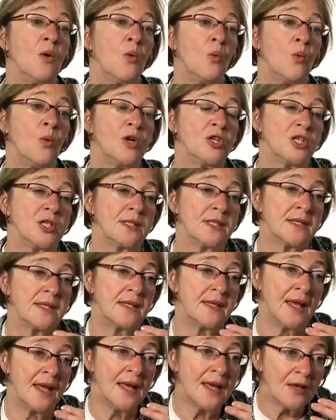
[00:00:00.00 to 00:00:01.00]
which is
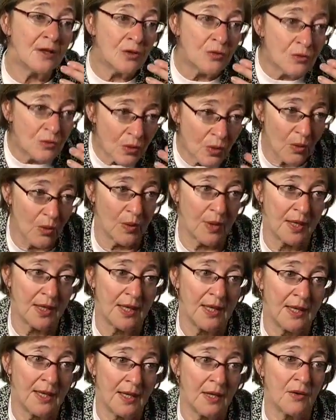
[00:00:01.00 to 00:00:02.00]
then
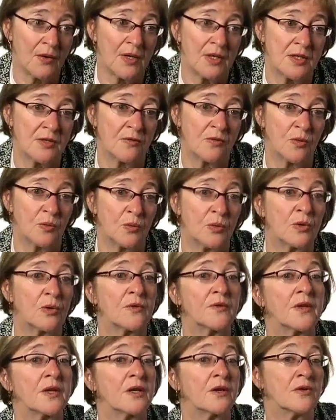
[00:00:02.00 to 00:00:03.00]
growing in areas of the
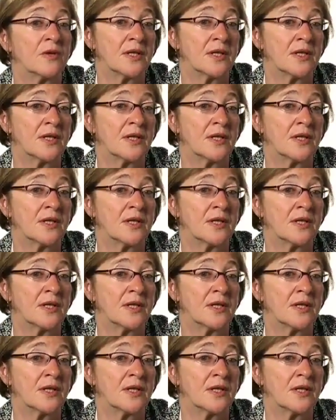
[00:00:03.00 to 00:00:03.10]
world that are